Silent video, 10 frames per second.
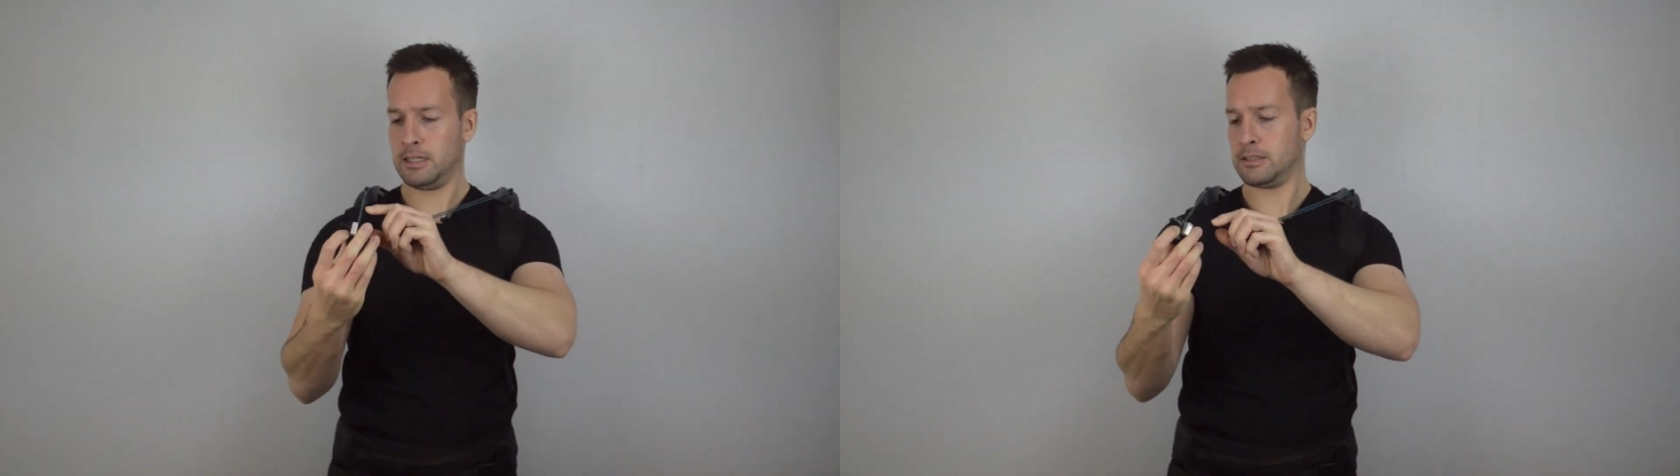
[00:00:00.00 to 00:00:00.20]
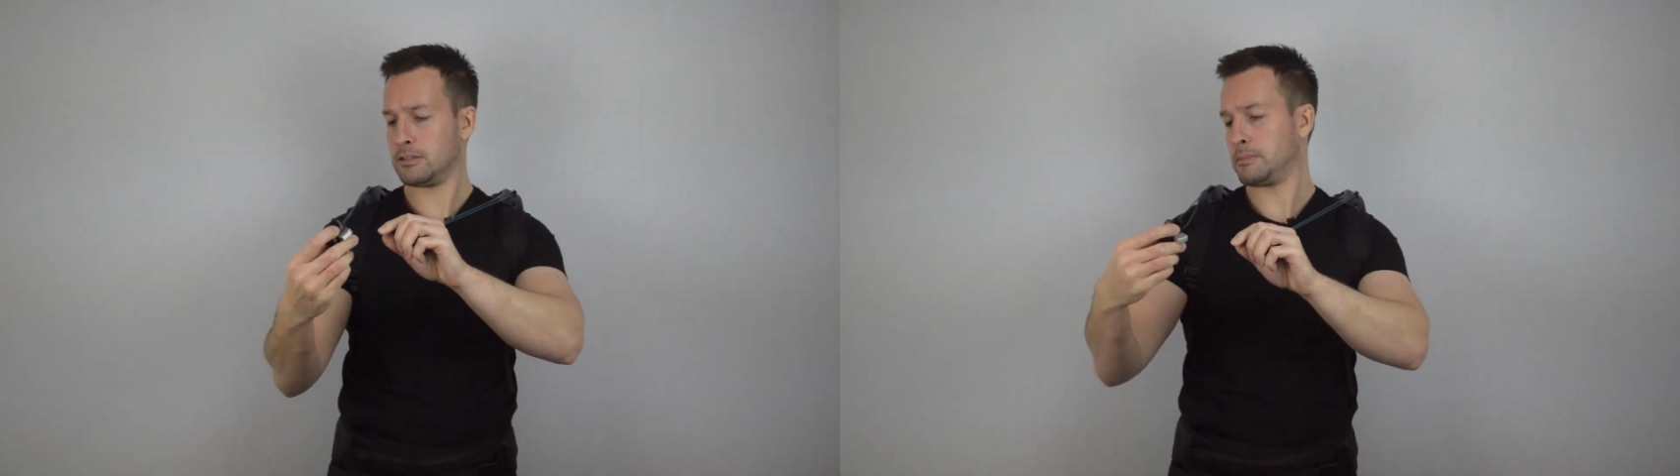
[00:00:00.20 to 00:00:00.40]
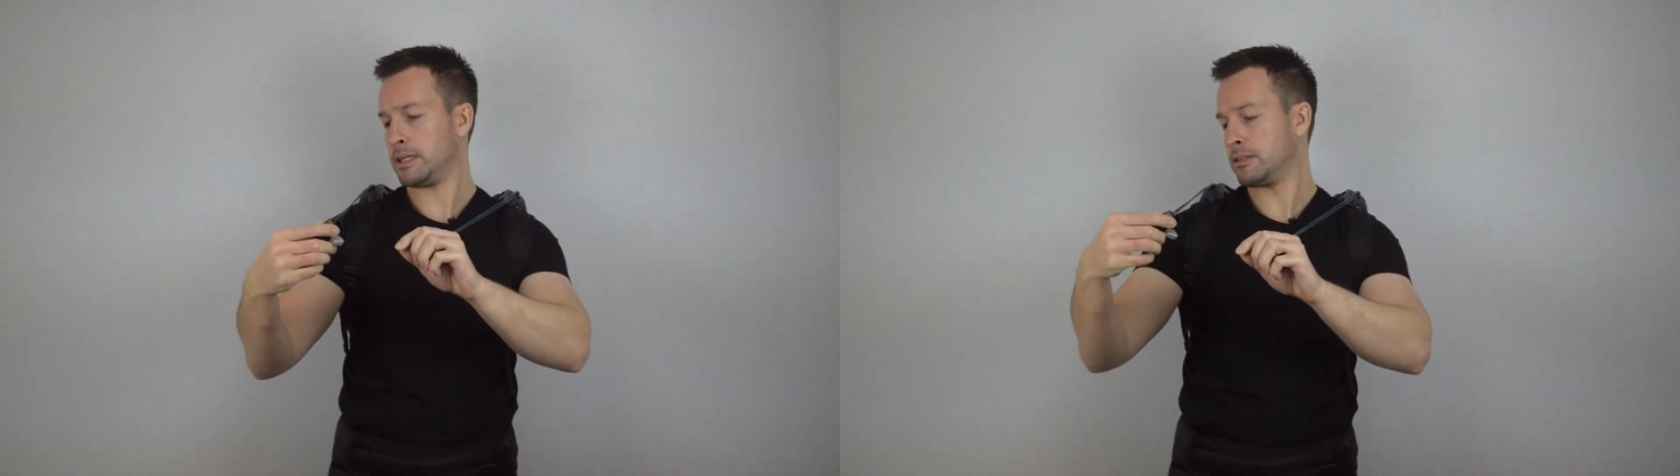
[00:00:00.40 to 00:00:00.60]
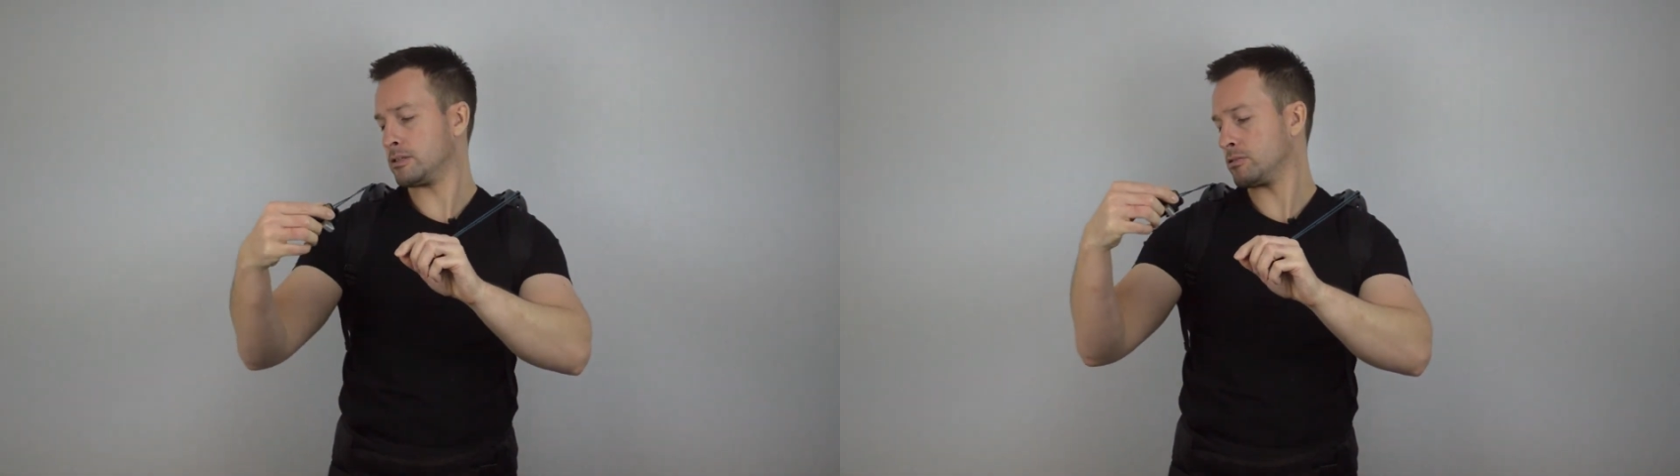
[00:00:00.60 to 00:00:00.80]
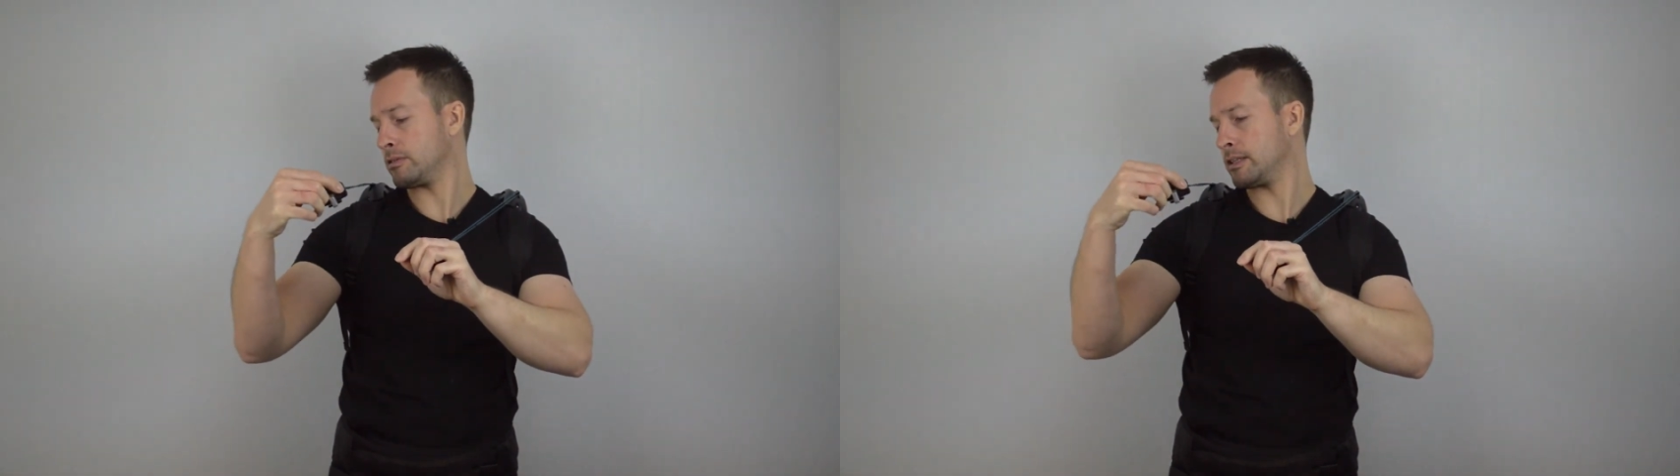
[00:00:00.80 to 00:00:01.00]
and just making
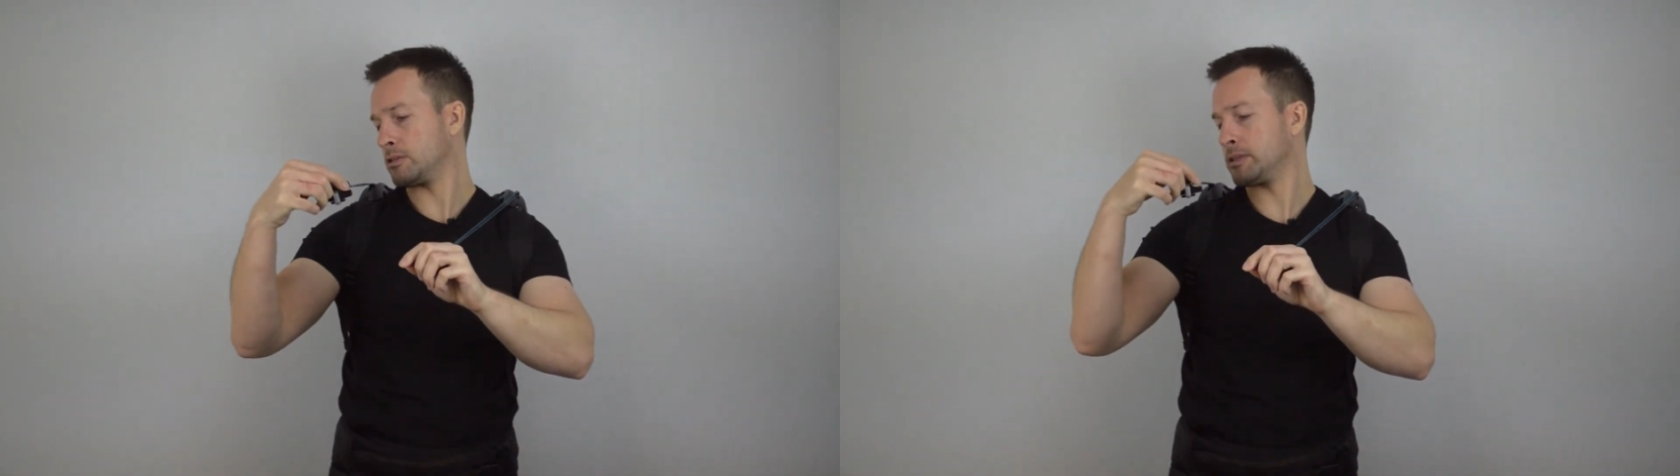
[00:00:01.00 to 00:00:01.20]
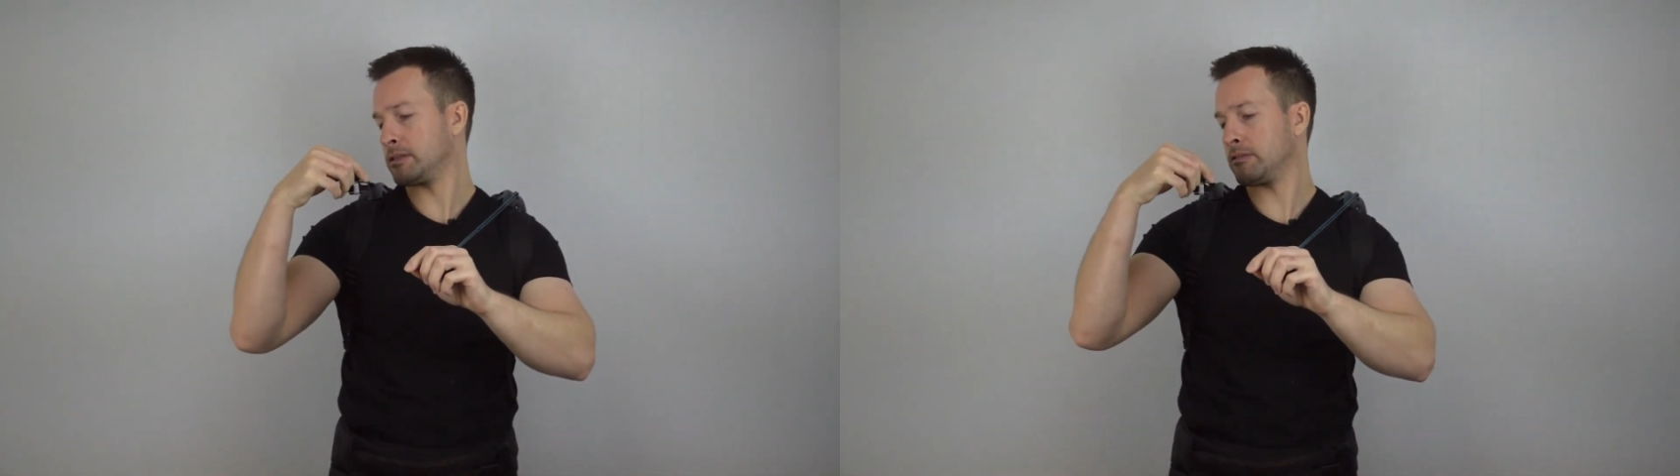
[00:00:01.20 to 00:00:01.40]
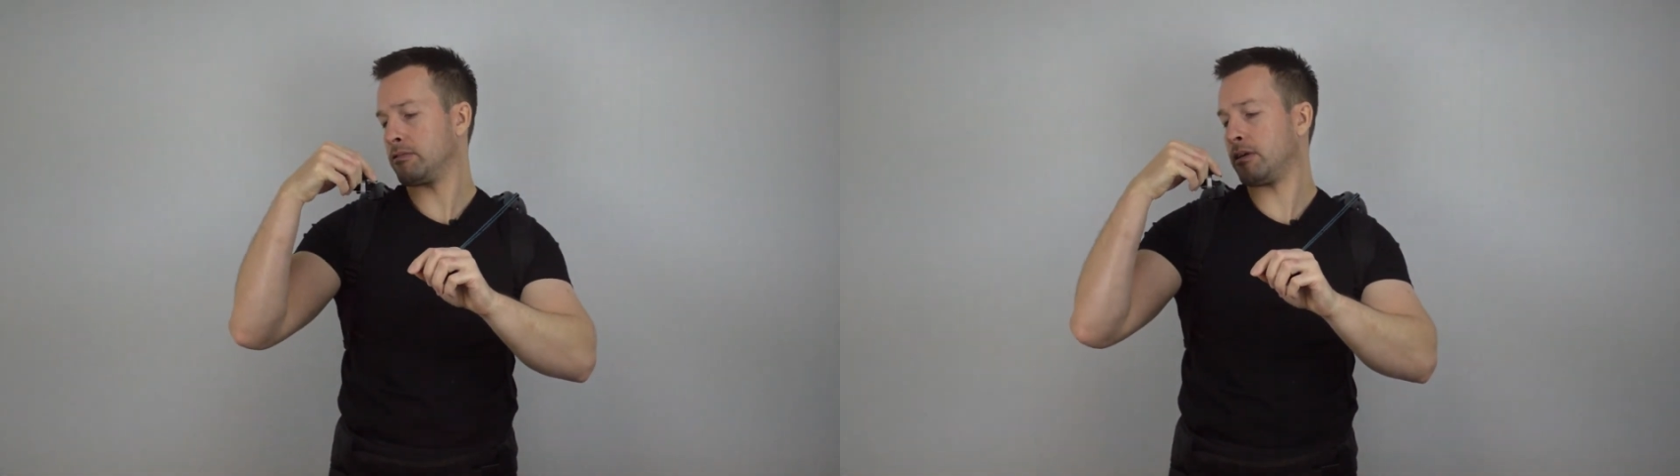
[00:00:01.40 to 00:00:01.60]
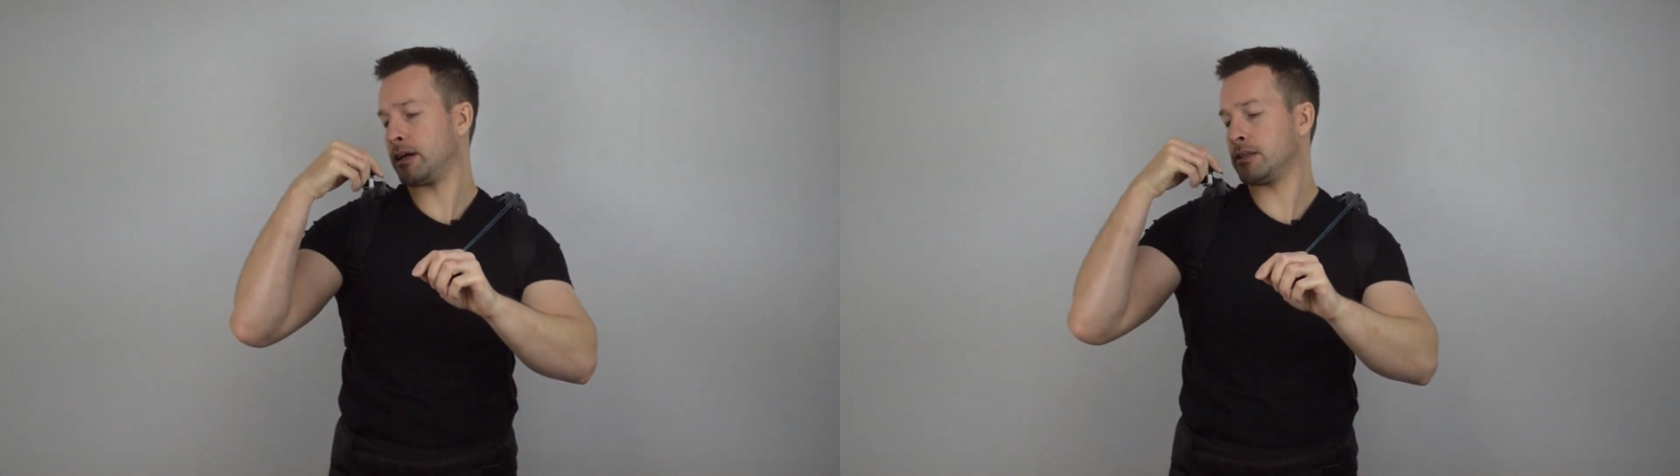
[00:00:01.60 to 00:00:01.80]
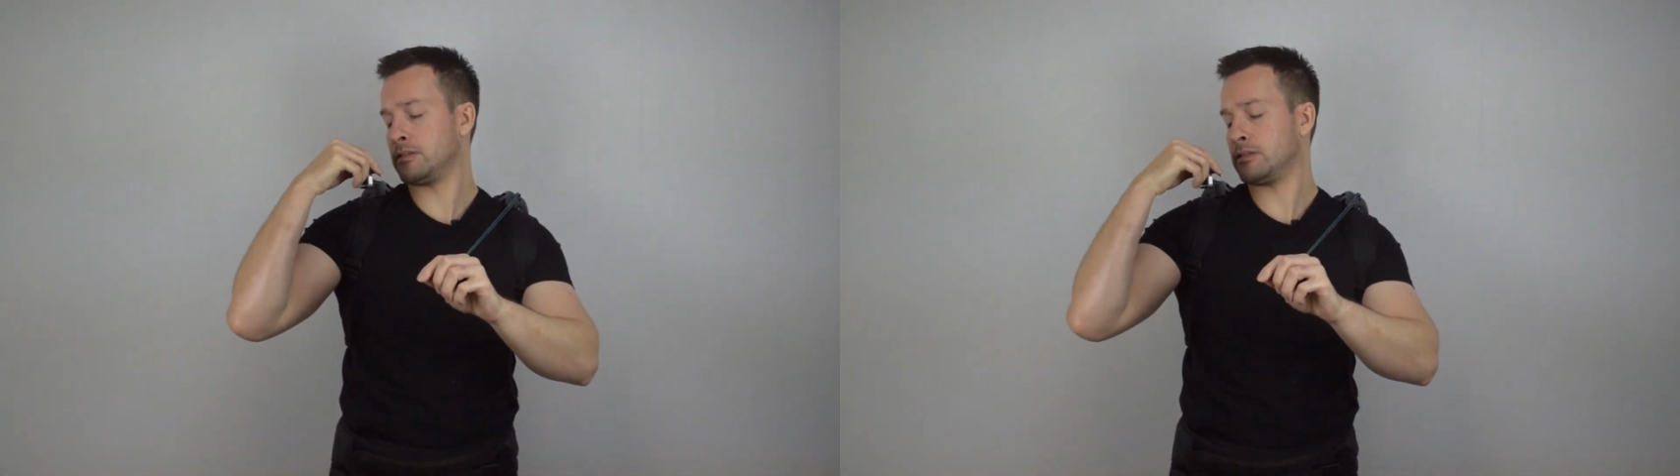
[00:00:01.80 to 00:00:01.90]
sure they're twisted rightly,